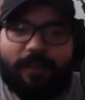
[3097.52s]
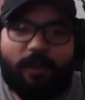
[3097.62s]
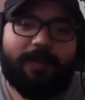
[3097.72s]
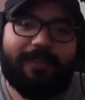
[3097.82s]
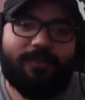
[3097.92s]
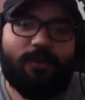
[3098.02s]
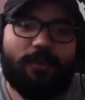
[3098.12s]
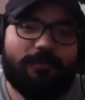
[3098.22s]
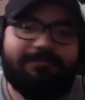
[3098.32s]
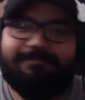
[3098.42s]
I open the
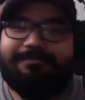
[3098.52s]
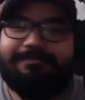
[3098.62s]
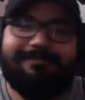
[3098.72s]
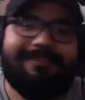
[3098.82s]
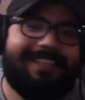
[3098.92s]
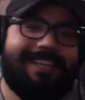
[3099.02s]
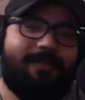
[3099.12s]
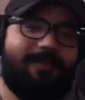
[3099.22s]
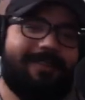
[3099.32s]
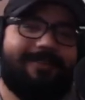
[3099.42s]
drawer, get a
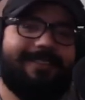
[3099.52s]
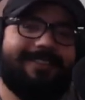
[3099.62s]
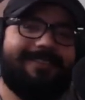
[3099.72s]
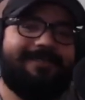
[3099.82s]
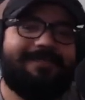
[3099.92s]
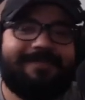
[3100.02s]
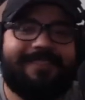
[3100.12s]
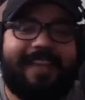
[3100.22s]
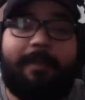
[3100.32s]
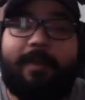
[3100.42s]
whiff, and
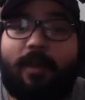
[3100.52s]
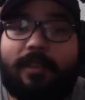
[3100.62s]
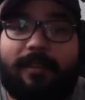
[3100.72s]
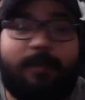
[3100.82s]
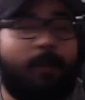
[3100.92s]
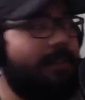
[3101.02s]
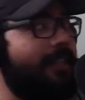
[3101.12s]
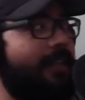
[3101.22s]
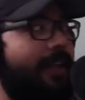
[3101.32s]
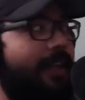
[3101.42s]
I've been
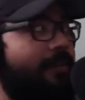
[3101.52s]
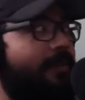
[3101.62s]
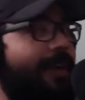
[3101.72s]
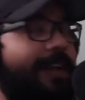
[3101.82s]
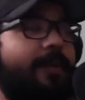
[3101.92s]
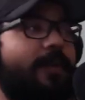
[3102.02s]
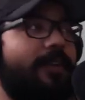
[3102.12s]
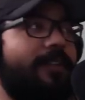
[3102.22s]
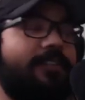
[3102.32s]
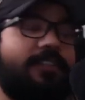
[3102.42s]
watching every Friday. I've been
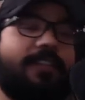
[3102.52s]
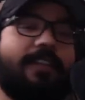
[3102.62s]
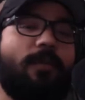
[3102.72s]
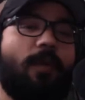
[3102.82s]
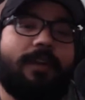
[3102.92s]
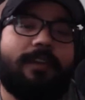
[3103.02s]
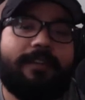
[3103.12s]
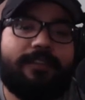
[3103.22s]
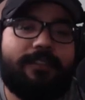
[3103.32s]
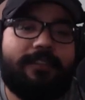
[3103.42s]
watching
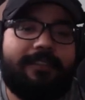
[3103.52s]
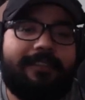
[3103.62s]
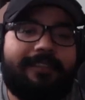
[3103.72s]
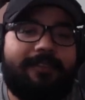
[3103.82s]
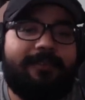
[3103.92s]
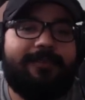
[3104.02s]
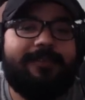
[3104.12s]
WandaVision too.